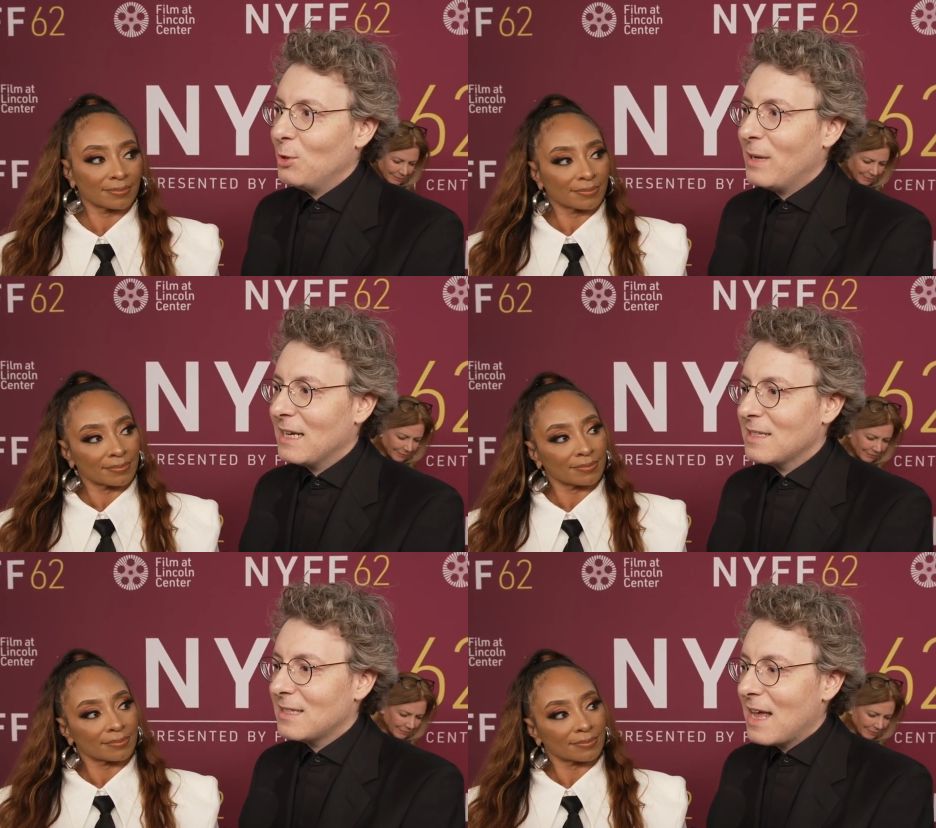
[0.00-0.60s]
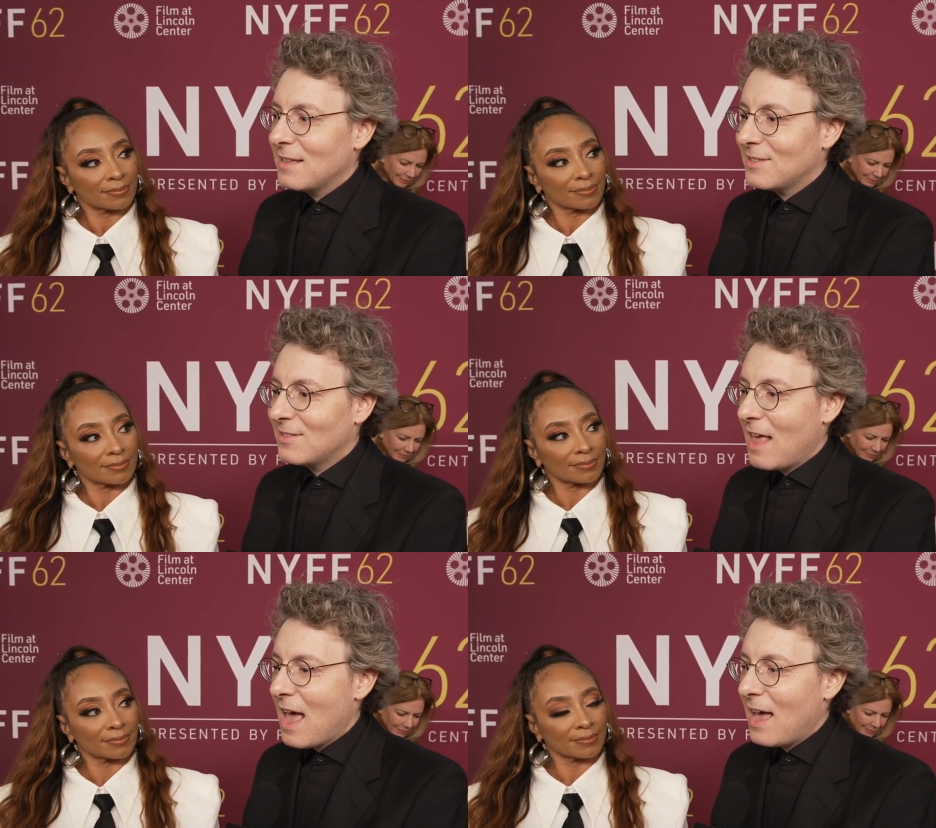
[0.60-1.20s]
Speaker 1: you get a
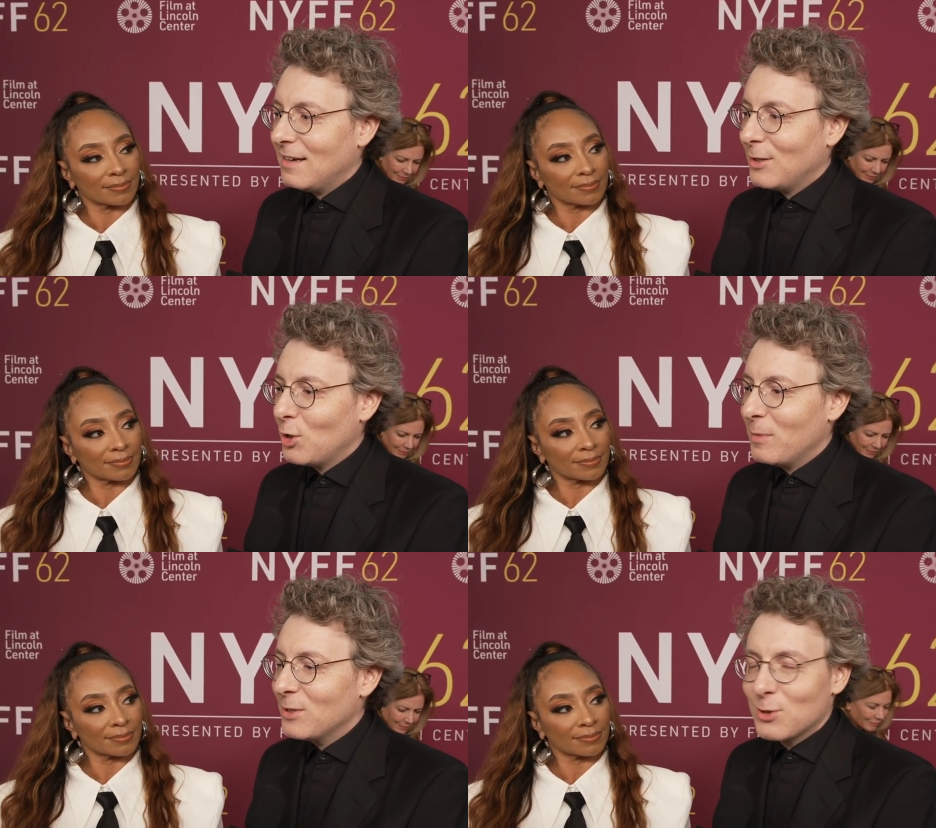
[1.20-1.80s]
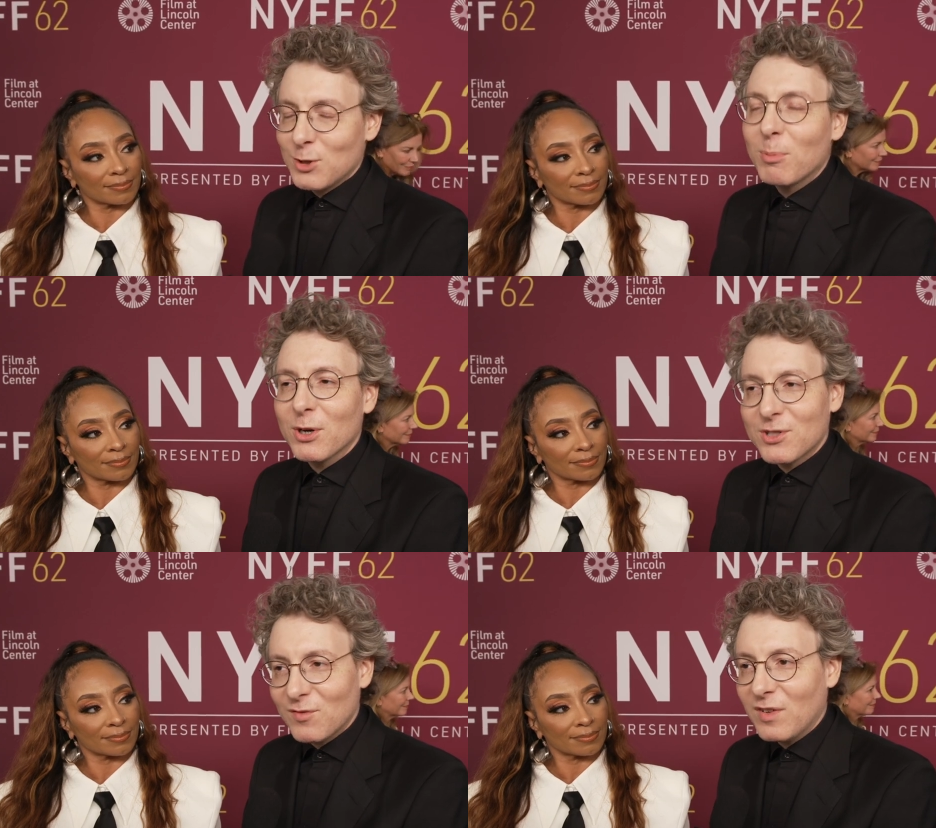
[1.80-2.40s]
sense that humans do
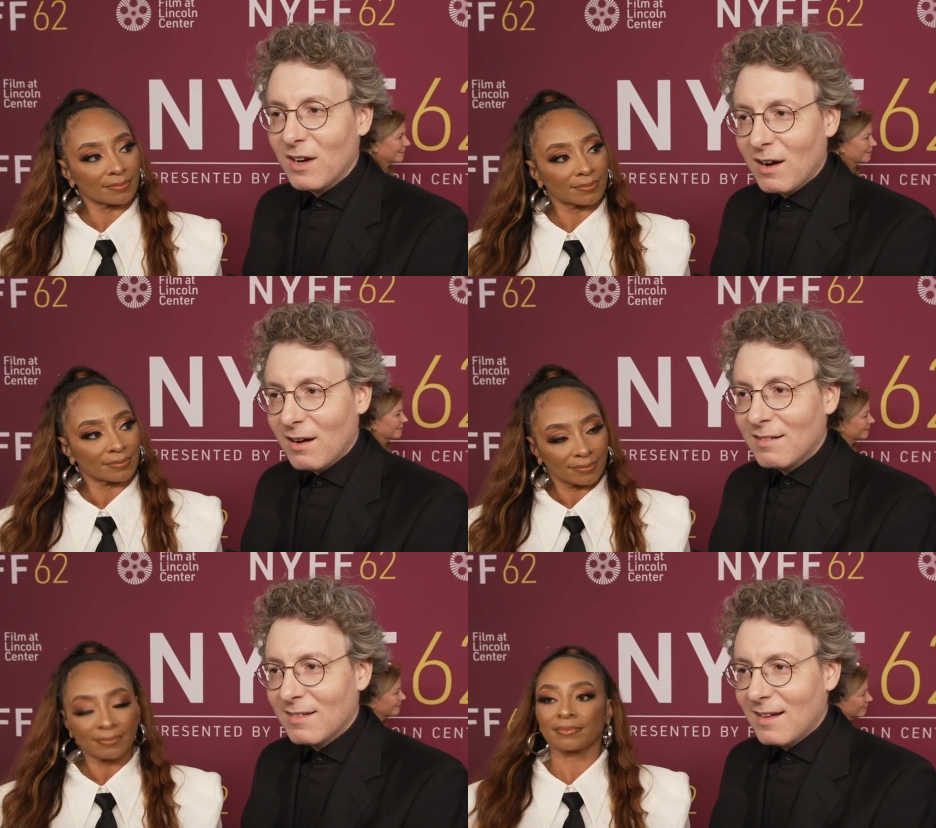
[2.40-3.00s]
persevere